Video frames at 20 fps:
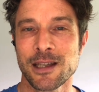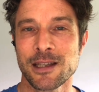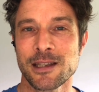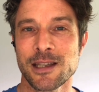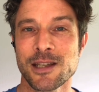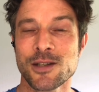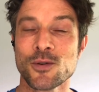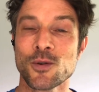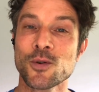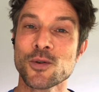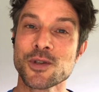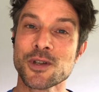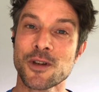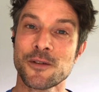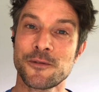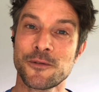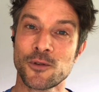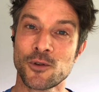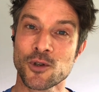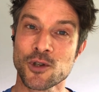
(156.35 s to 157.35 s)
This also
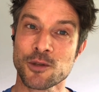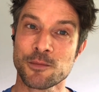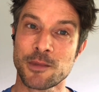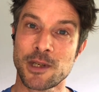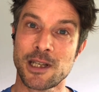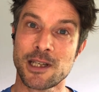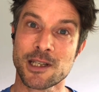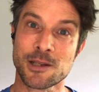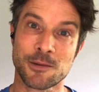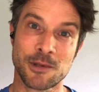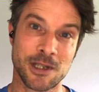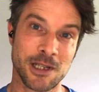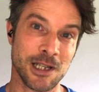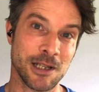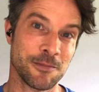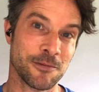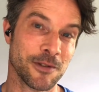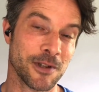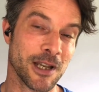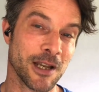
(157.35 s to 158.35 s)
forced me into a
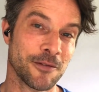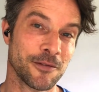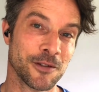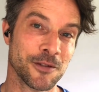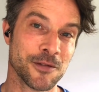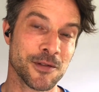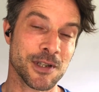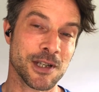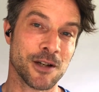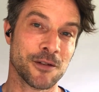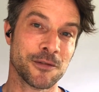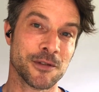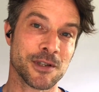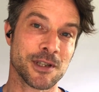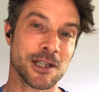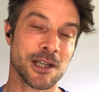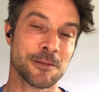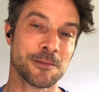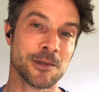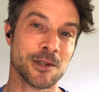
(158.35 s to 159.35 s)
deeper level of
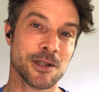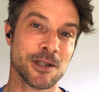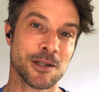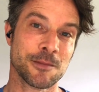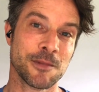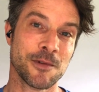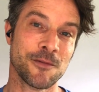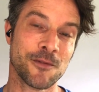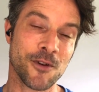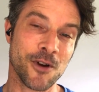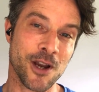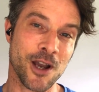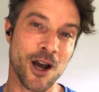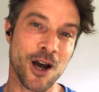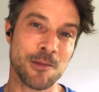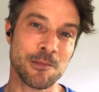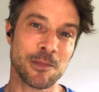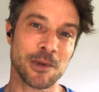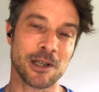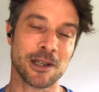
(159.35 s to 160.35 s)
self-acceptance. It's been very
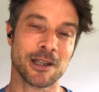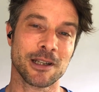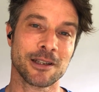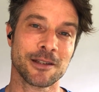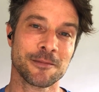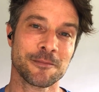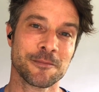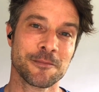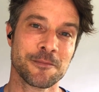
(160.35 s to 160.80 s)
humbling.